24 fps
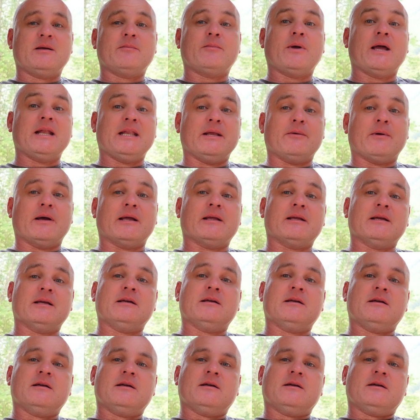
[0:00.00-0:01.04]
But anyway,
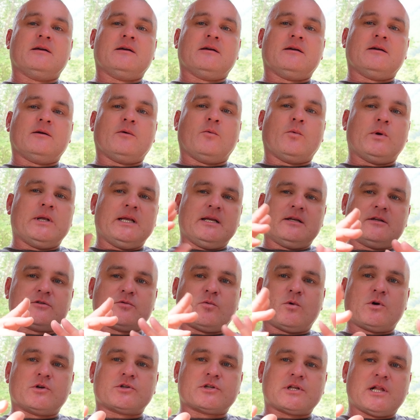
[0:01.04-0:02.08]
we needed
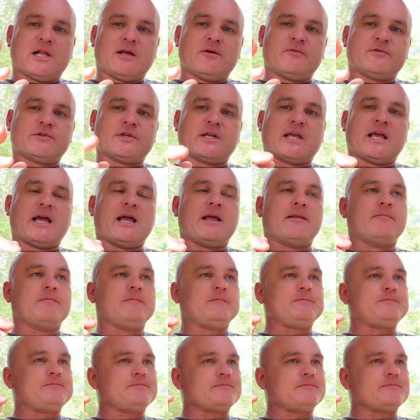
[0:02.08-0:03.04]
to wash clothes again,